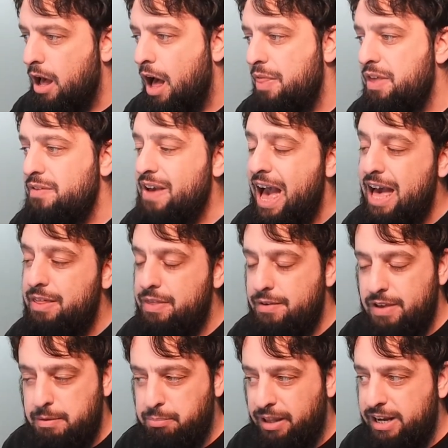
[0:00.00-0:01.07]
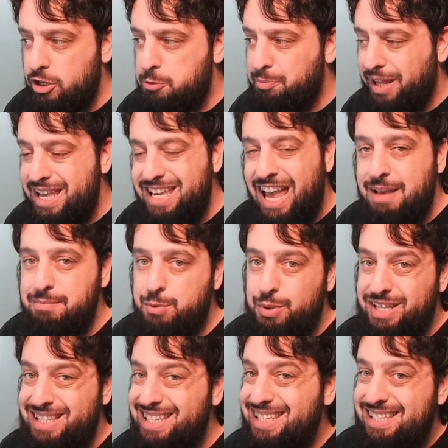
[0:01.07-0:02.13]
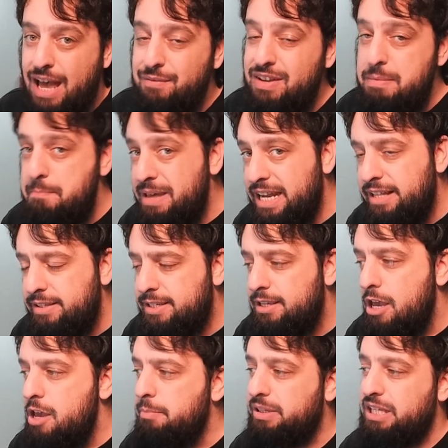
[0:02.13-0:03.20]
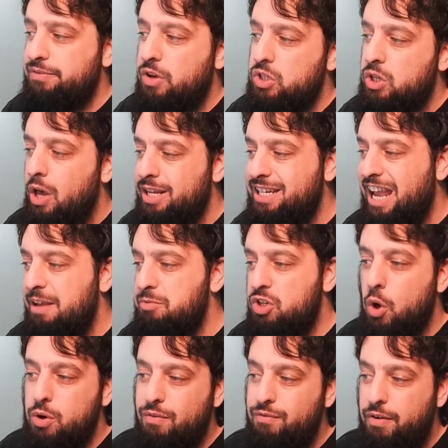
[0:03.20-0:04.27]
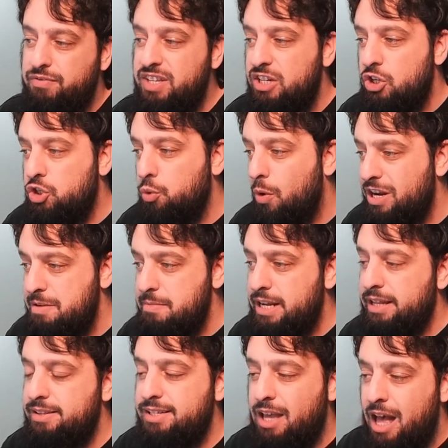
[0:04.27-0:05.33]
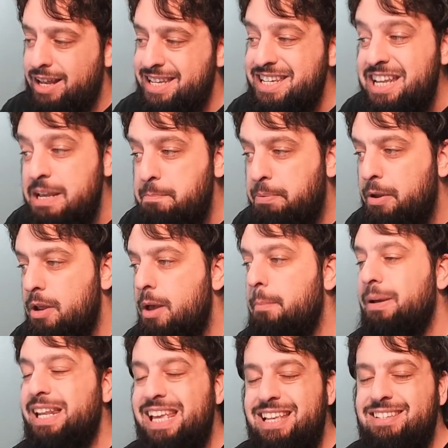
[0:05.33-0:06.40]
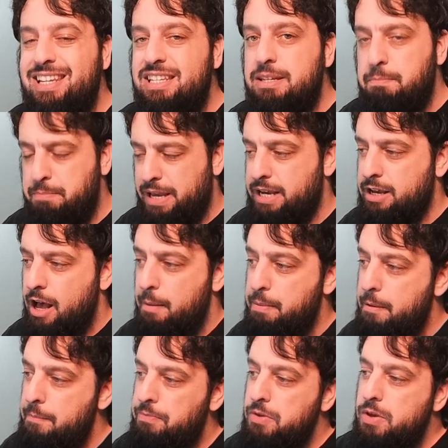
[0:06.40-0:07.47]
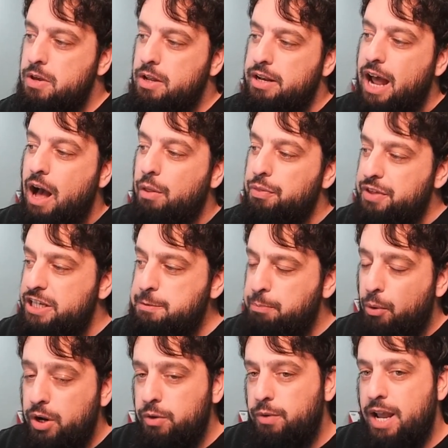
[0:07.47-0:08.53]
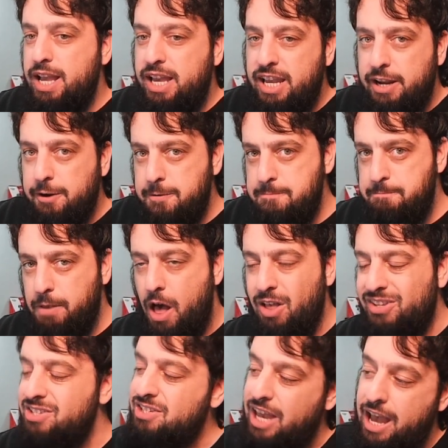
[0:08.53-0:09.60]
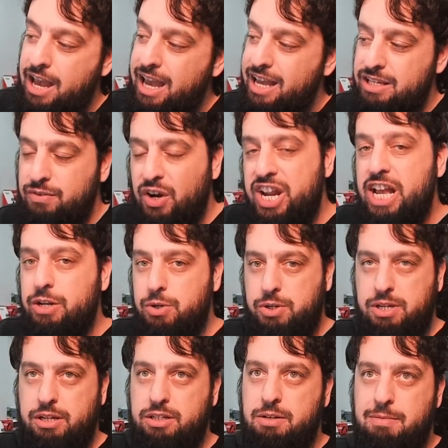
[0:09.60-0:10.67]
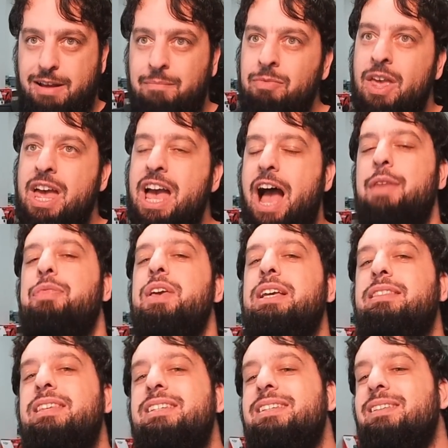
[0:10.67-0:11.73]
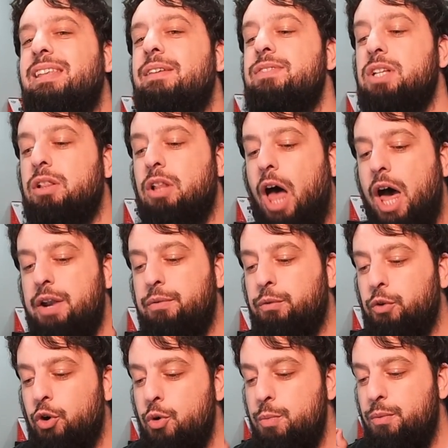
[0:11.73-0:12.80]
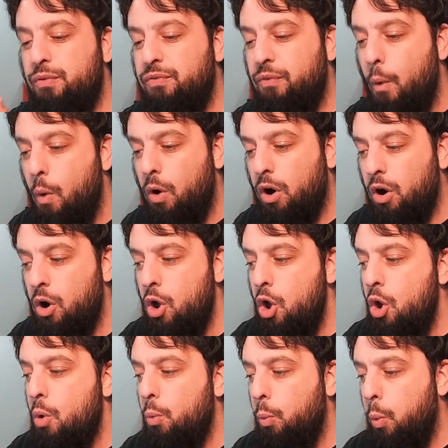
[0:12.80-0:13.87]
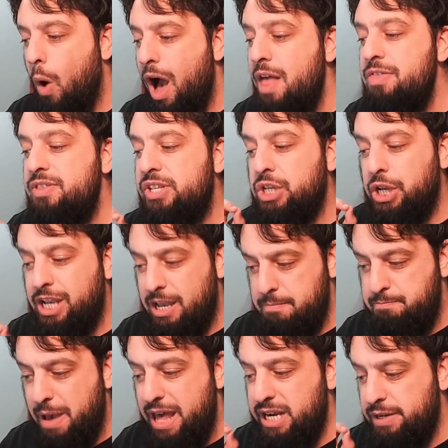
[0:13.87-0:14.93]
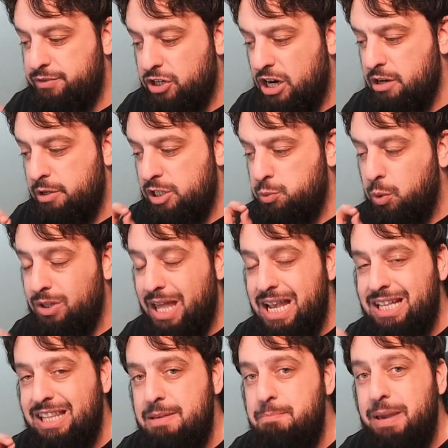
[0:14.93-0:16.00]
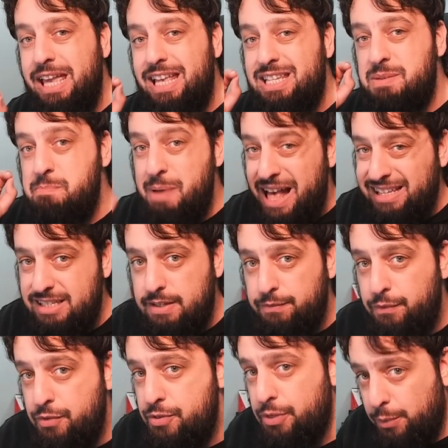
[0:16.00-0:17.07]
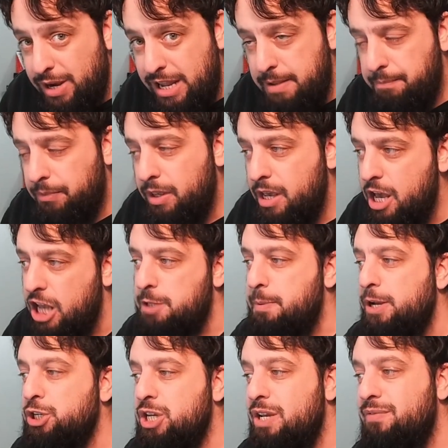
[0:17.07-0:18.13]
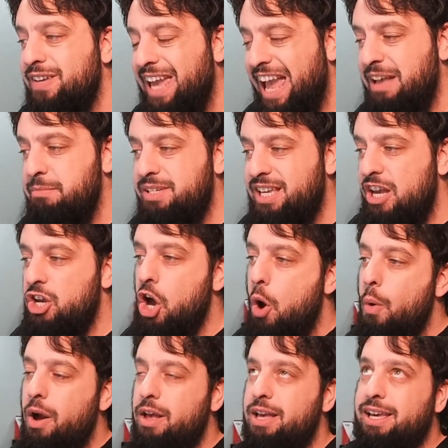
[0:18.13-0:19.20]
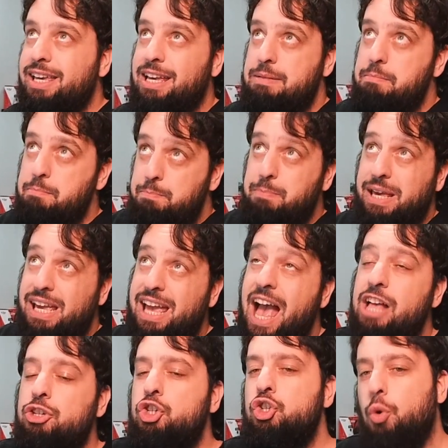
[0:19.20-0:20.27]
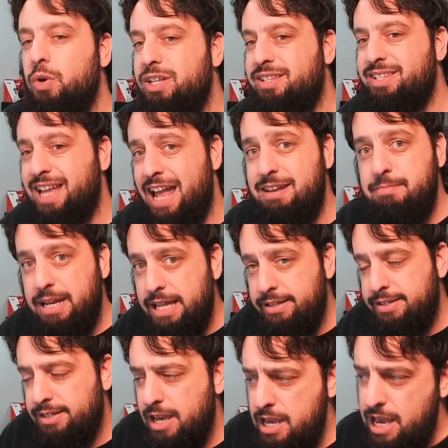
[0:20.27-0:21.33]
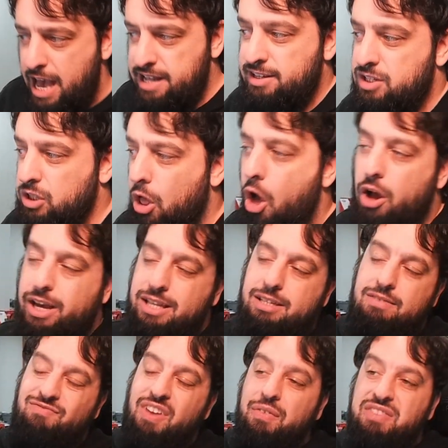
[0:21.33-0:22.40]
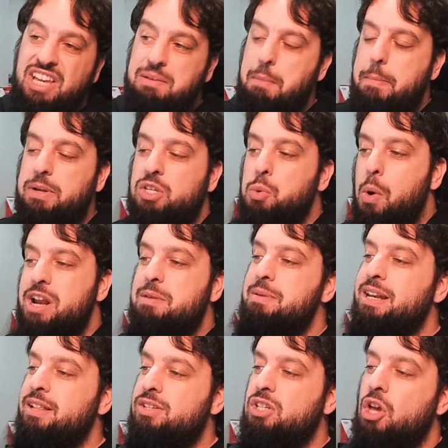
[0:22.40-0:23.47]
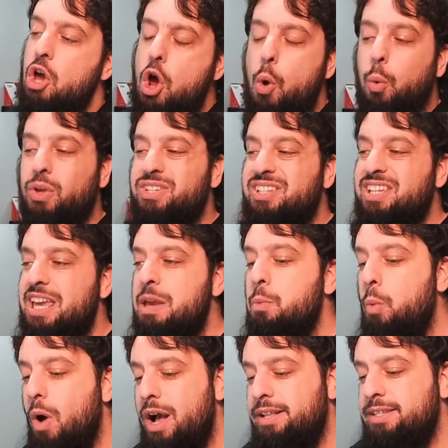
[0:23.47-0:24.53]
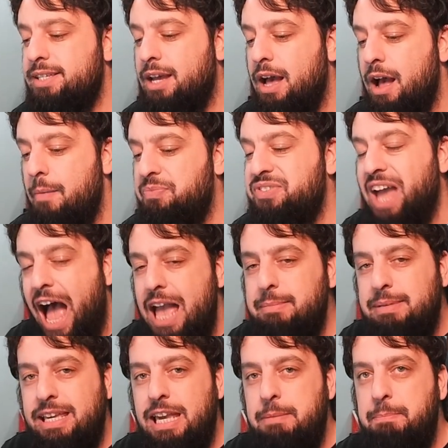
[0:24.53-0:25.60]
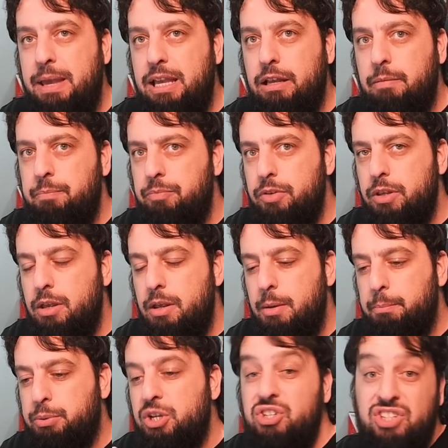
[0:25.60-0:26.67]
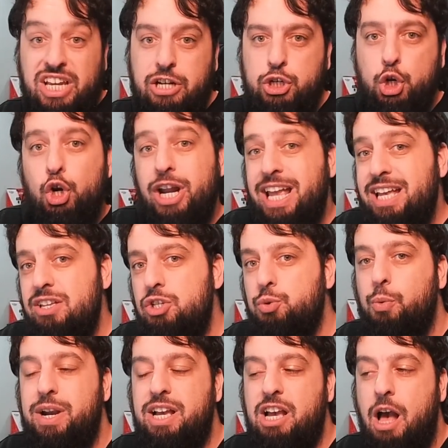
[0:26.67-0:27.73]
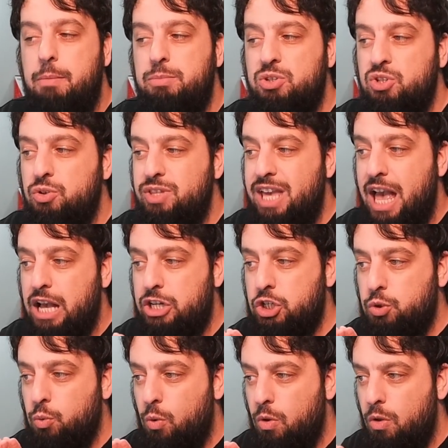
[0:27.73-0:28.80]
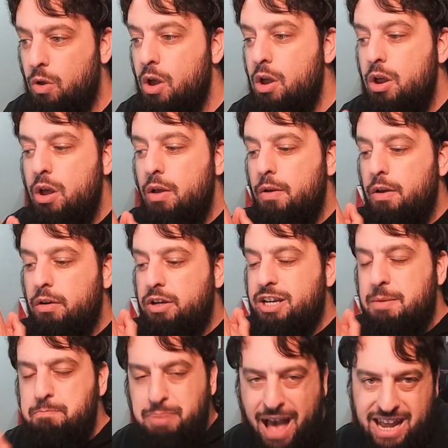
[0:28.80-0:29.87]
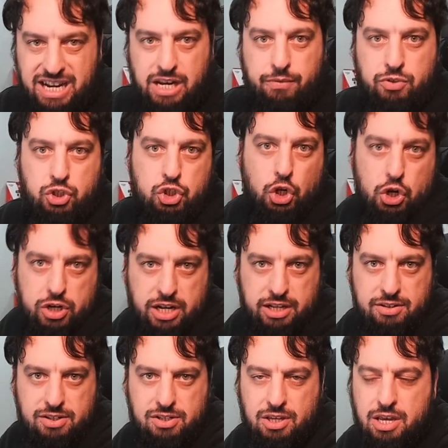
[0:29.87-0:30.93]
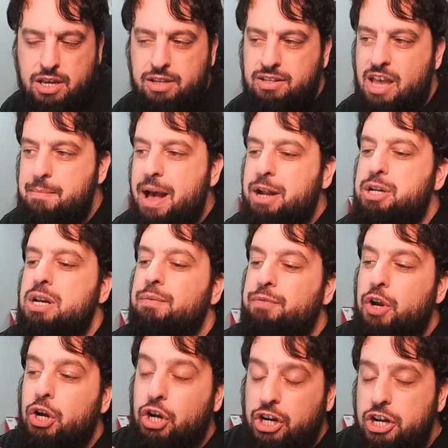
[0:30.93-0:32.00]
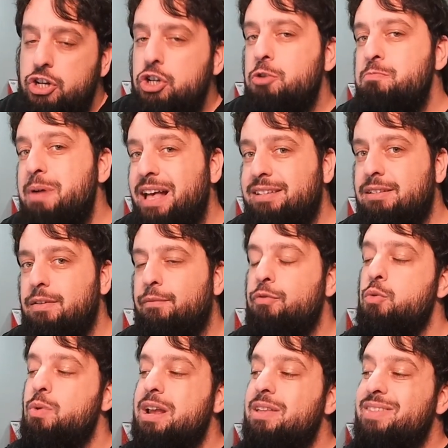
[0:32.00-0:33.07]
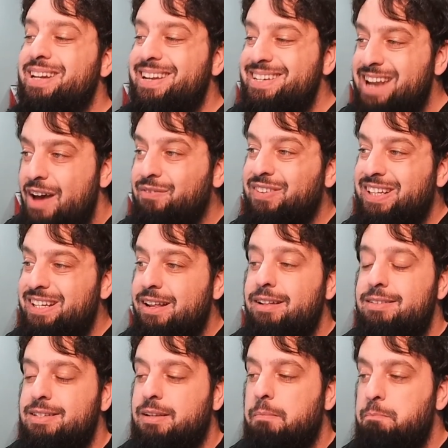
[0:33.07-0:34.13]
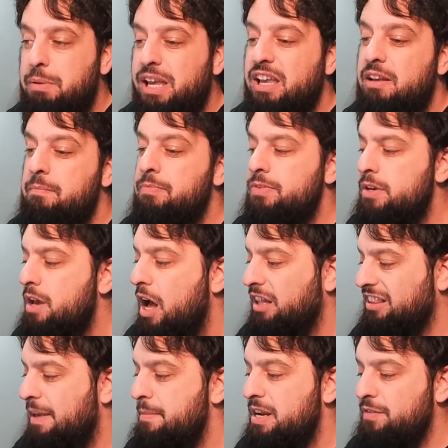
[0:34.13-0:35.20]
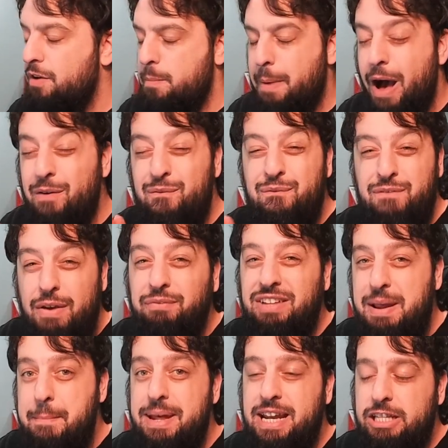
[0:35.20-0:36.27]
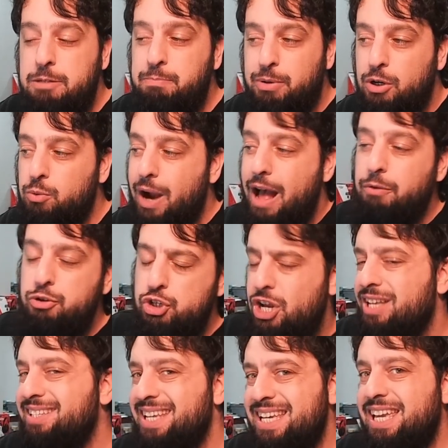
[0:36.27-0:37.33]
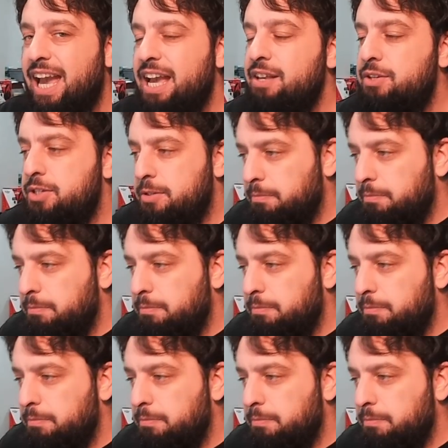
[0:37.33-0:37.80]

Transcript: They've had players play games within 7 minutes, but they've also had games go to 15 to 20 minutes, deep but easy to pick up. Now, this point right here, I'll say, is very interesting to me. I think this leaves a lot of room for what competitive tournaments will likely be as best of 3, especially if games can be as short as 10 minutes and as long as 15, maybe 20 minutes. We'll see what timekeeping procedure is when it comes to the actual competitive circuits. So I imagine if they're going to do best of 3, then it definitely needs to be a limit of about 50 minutes per round just in case.